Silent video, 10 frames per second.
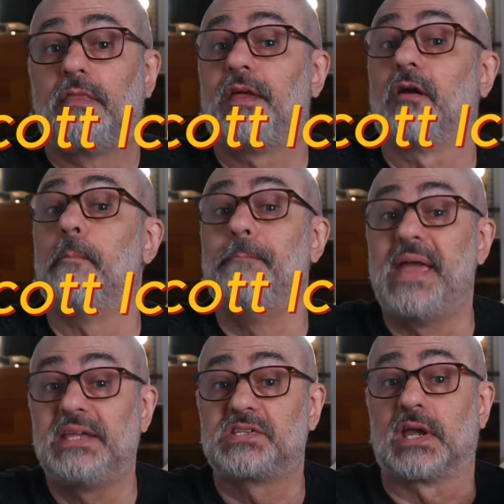They're
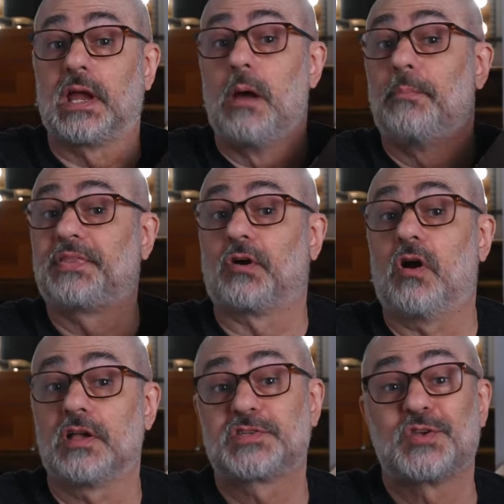amazing, but they're
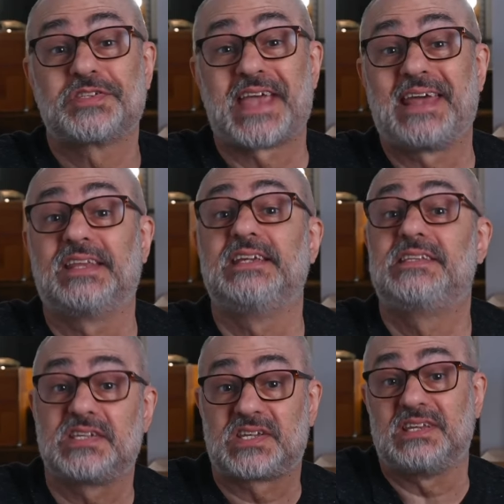also sadly
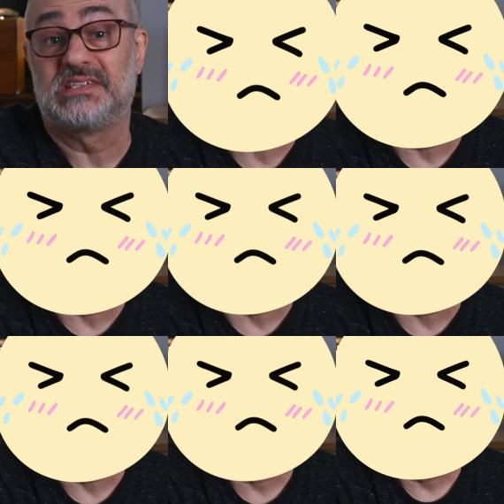discontinued.